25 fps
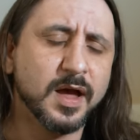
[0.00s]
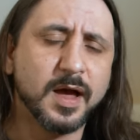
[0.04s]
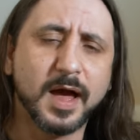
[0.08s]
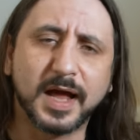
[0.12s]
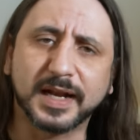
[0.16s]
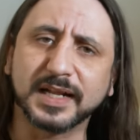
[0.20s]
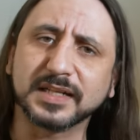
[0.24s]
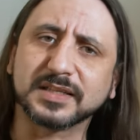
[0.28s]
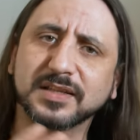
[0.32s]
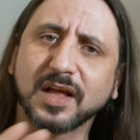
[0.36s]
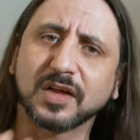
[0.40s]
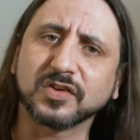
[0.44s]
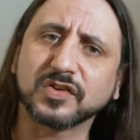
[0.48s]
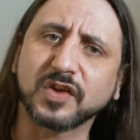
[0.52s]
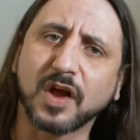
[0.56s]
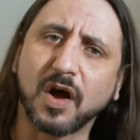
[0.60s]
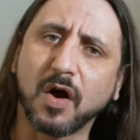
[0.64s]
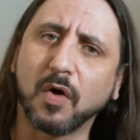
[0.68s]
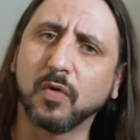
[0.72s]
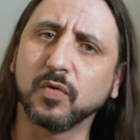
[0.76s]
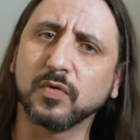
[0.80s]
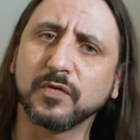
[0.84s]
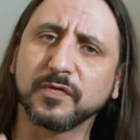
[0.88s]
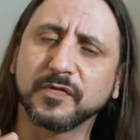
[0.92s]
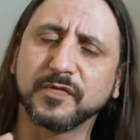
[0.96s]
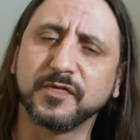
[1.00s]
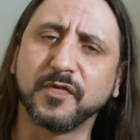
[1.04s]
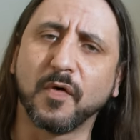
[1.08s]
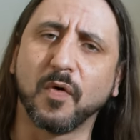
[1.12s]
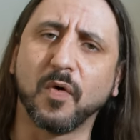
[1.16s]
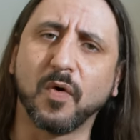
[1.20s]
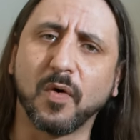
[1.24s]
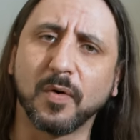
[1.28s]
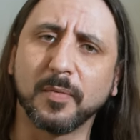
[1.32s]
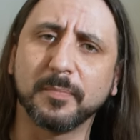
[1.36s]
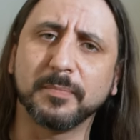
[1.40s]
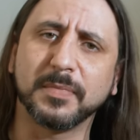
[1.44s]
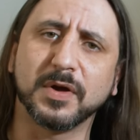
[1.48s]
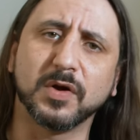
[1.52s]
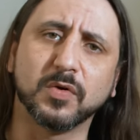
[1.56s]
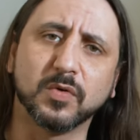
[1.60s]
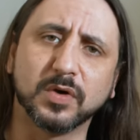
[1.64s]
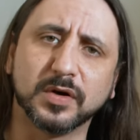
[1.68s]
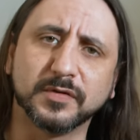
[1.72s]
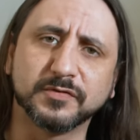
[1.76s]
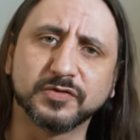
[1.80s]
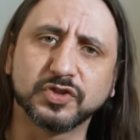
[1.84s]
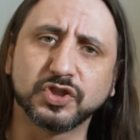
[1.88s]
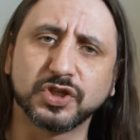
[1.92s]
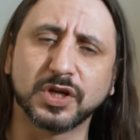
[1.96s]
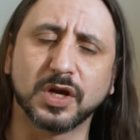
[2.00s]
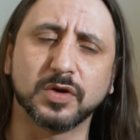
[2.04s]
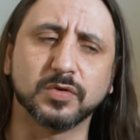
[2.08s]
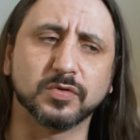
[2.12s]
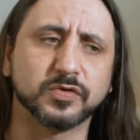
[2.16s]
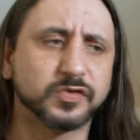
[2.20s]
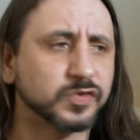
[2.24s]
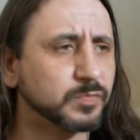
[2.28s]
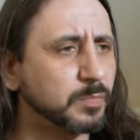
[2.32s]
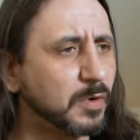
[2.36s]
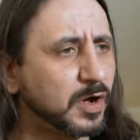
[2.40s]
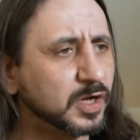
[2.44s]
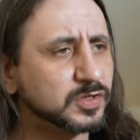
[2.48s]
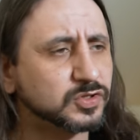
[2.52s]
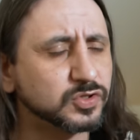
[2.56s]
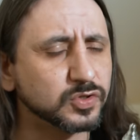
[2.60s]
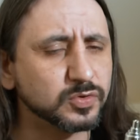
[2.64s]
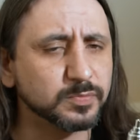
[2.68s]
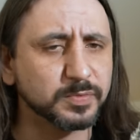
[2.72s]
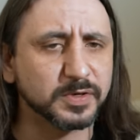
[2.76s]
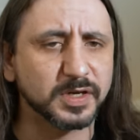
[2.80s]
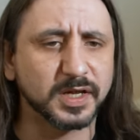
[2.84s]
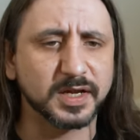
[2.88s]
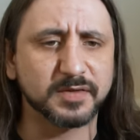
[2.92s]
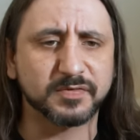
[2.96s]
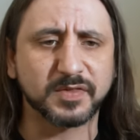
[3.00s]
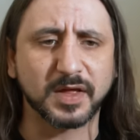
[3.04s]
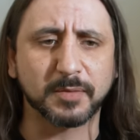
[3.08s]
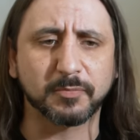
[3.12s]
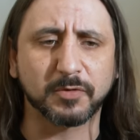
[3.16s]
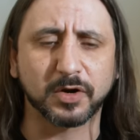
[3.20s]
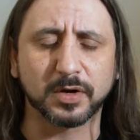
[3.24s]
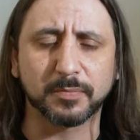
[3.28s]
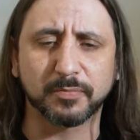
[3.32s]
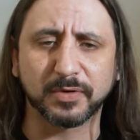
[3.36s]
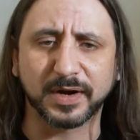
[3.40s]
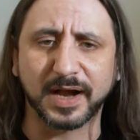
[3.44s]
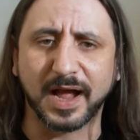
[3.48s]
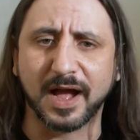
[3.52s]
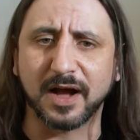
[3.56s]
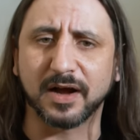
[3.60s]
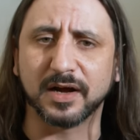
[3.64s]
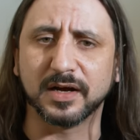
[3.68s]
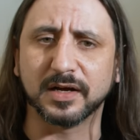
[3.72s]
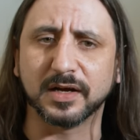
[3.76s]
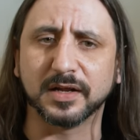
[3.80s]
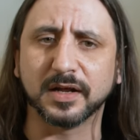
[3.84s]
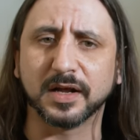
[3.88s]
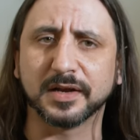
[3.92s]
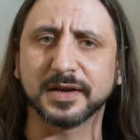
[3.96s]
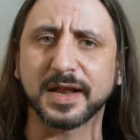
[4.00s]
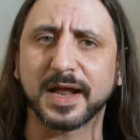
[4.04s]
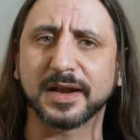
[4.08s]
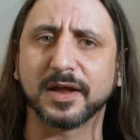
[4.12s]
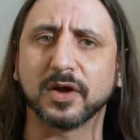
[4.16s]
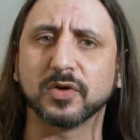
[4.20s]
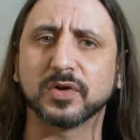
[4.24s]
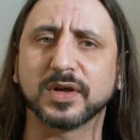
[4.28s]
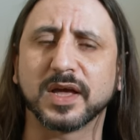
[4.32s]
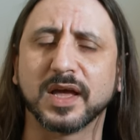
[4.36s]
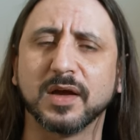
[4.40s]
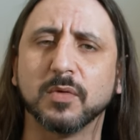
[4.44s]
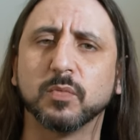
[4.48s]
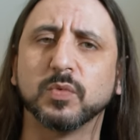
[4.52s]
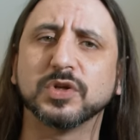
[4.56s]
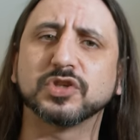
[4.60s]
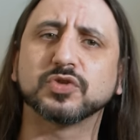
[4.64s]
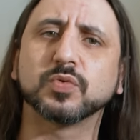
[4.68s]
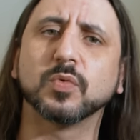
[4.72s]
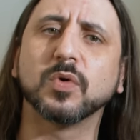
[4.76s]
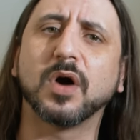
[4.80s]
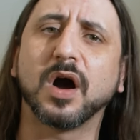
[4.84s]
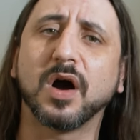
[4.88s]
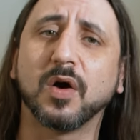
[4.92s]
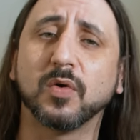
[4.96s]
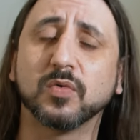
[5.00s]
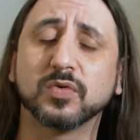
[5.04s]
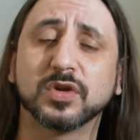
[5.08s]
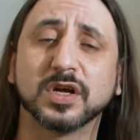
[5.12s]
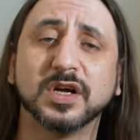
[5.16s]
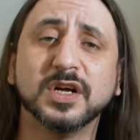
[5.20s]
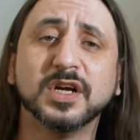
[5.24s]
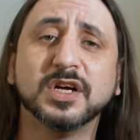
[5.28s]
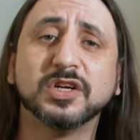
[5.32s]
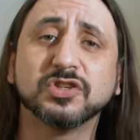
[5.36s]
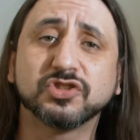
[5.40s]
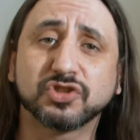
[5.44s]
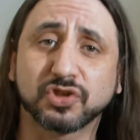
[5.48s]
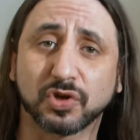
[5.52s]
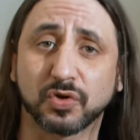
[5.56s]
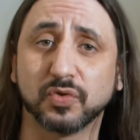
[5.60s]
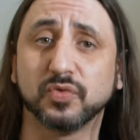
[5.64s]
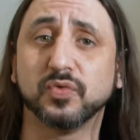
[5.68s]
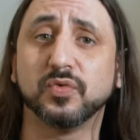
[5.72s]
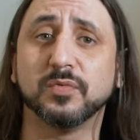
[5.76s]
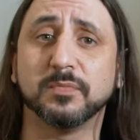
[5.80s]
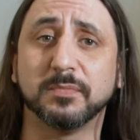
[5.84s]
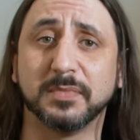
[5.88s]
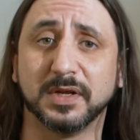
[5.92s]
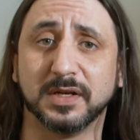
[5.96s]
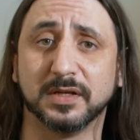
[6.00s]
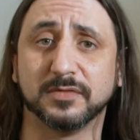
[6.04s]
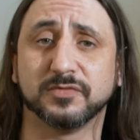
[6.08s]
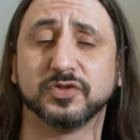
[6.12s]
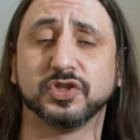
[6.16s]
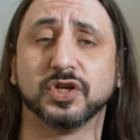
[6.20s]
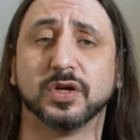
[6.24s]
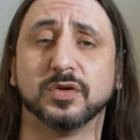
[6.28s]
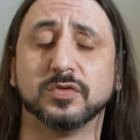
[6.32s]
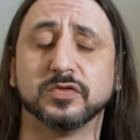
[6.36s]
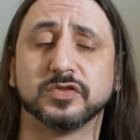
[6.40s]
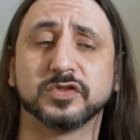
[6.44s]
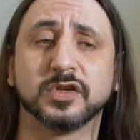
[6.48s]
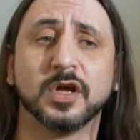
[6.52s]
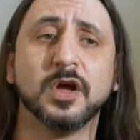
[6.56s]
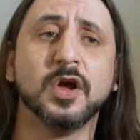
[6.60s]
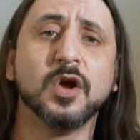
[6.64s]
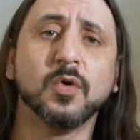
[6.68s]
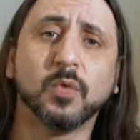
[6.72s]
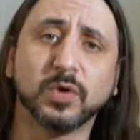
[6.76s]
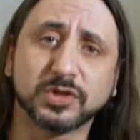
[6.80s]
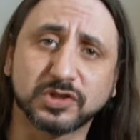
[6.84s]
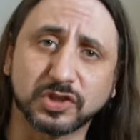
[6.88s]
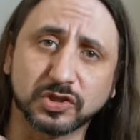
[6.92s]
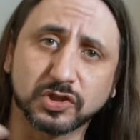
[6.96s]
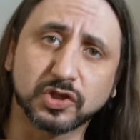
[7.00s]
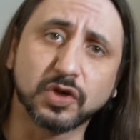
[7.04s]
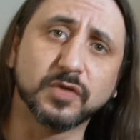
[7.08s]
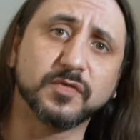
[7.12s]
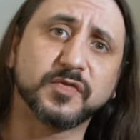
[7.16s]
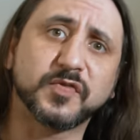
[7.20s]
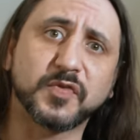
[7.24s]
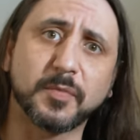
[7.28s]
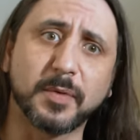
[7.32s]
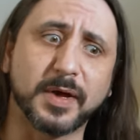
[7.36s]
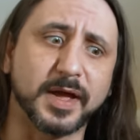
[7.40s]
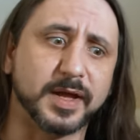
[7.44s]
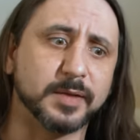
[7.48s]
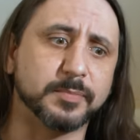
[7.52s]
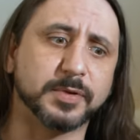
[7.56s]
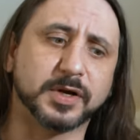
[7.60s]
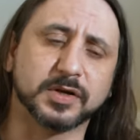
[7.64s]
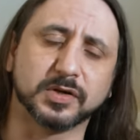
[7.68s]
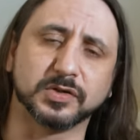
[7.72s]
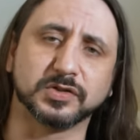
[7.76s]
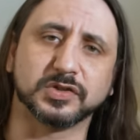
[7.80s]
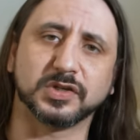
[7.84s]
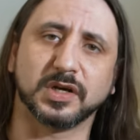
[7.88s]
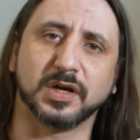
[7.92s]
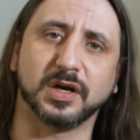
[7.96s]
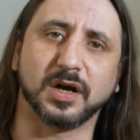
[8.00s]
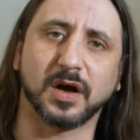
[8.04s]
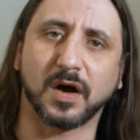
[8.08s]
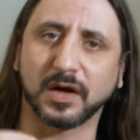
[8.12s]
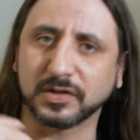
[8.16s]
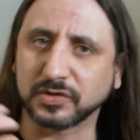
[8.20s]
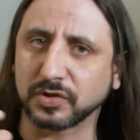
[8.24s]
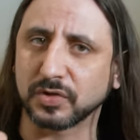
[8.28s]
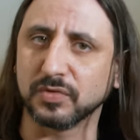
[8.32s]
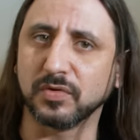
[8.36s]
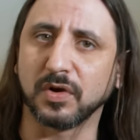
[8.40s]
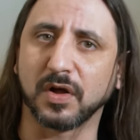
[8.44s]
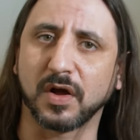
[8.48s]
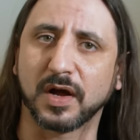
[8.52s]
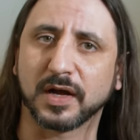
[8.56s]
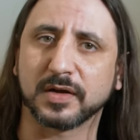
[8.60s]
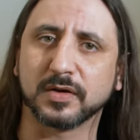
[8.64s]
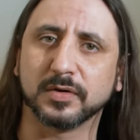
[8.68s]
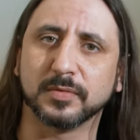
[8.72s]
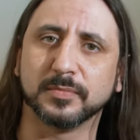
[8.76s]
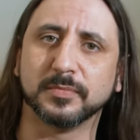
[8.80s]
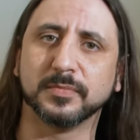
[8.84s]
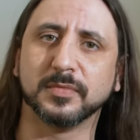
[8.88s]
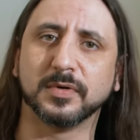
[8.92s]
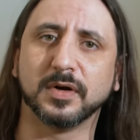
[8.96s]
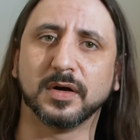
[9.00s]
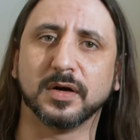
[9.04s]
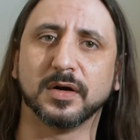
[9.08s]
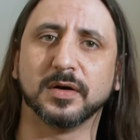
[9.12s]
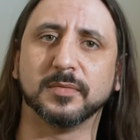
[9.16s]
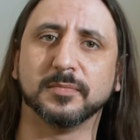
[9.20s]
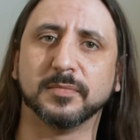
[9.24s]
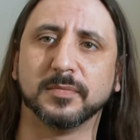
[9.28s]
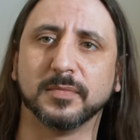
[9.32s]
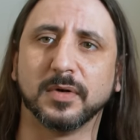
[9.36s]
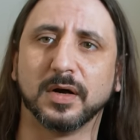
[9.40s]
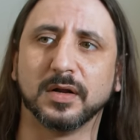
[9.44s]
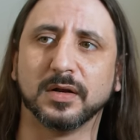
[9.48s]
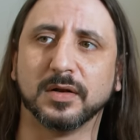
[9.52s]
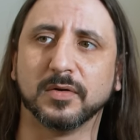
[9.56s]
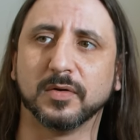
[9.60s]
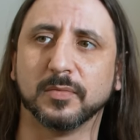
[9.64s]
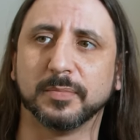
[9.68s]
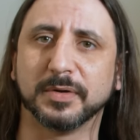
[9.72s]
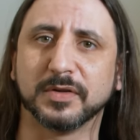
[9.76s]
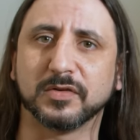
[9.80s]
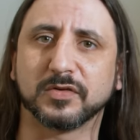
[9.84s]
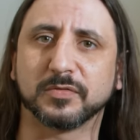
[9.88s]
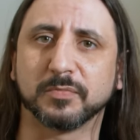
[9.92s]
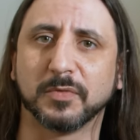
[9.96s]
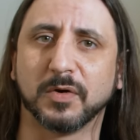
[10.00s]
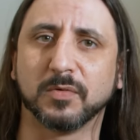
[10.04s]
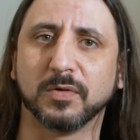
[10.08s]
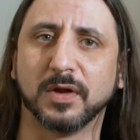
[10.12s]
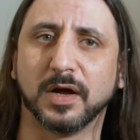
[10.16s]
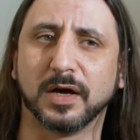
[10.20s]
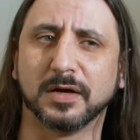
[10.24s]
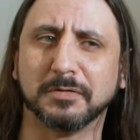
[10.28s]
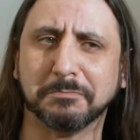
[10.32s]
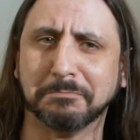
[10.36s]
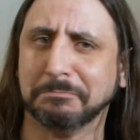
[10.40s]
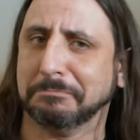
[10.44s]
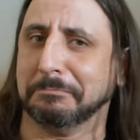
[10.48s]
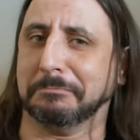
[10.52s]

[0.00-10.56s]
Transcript: And it does hold 4 mil of juice, but I do believe they're going to bring out a nano kit which will hold 2 mil of juice, which is good for me because I do like them a little bit smaller.